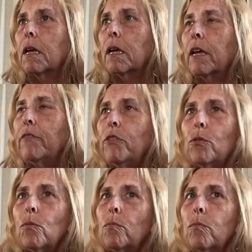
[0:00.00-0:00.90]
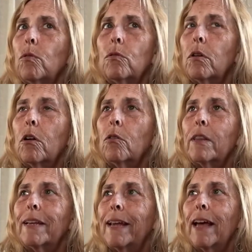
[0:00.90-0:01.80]
If you go to
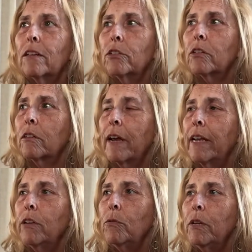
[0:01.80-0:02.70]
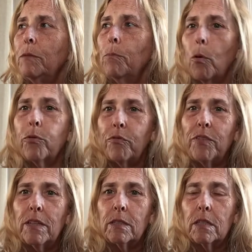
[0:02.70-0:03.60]
the doctor and you need both
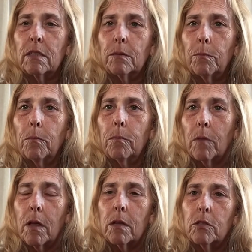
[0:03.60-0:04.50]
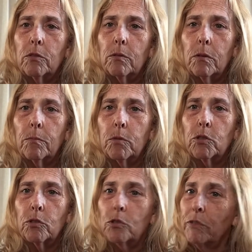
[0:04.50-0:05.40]
feet,
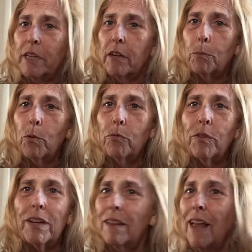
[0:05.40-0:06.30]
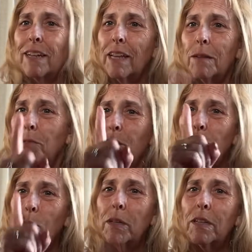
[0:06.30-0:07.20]
surgery on both feet, a lot of times they do
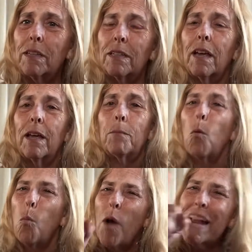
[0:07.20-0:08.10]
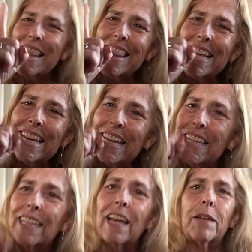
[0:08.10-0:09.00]
one at a time. One thing at a
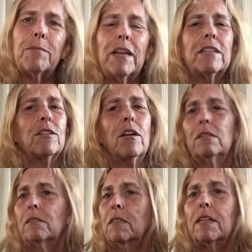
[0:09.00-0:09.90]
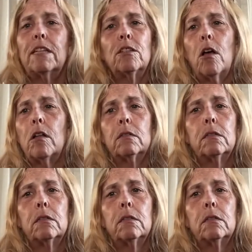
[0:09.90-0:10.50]
time, that's all. That's all.